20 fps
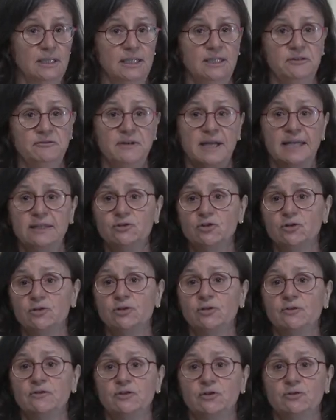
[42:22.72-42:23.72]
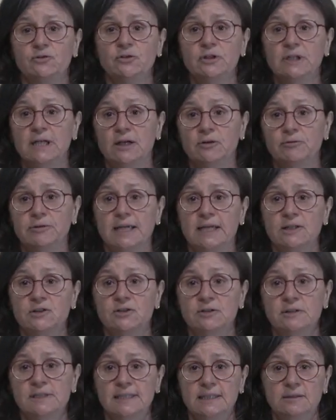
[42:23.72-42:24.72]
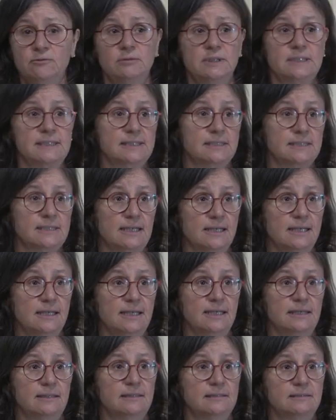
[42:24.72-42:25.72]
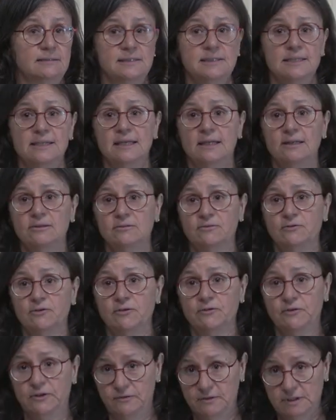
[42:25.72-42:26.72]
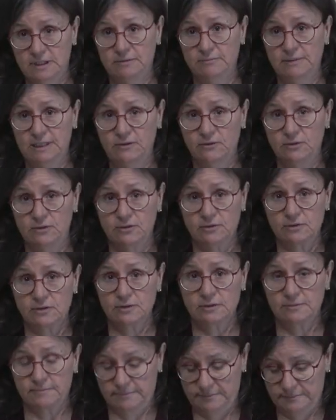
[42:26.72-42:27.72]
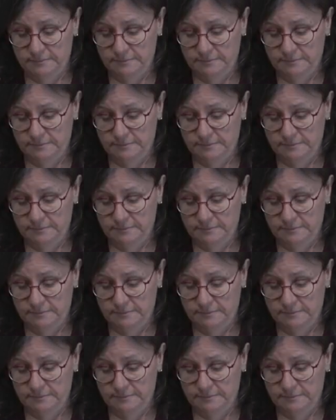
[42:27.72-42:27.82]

If I turn off the nuclear reactions, it will stay like it is now for 15 million years.